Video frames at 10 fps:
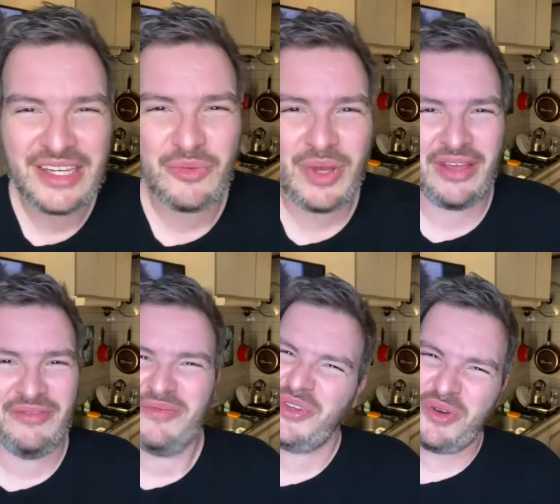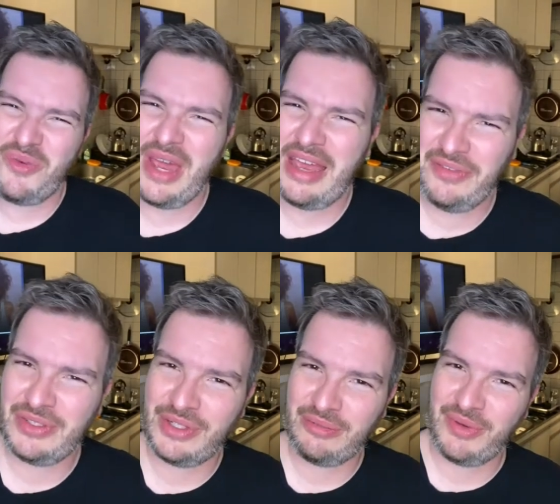well, you have you
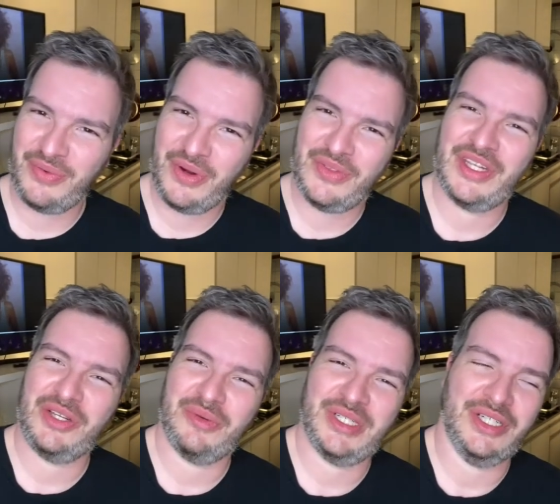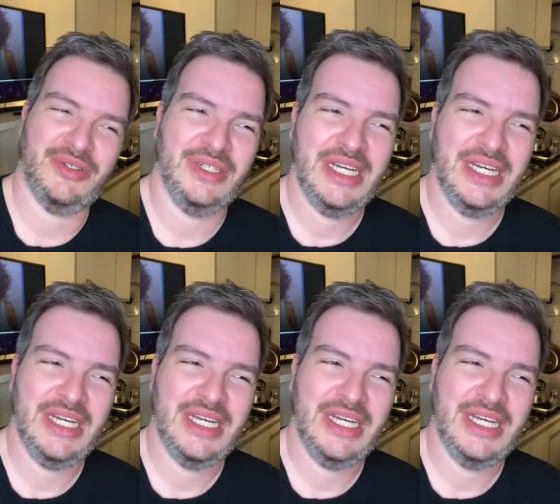drunk before? Then you would know.